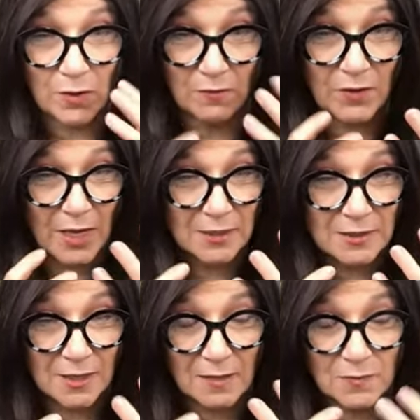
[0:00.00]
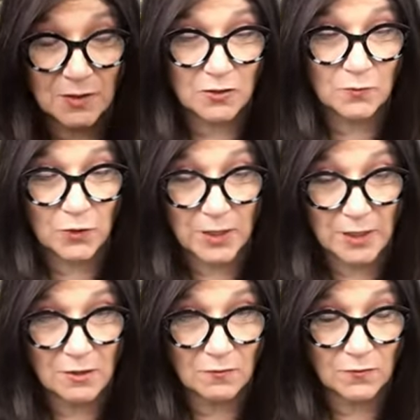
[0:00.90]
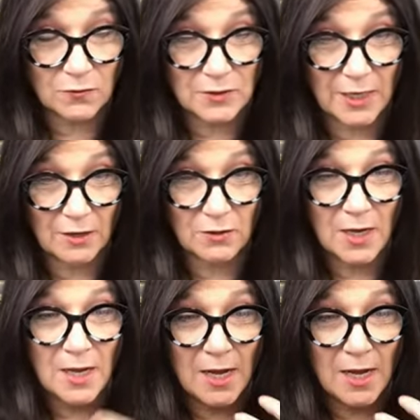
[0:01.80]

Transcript: we have enzymes that are breaking our food down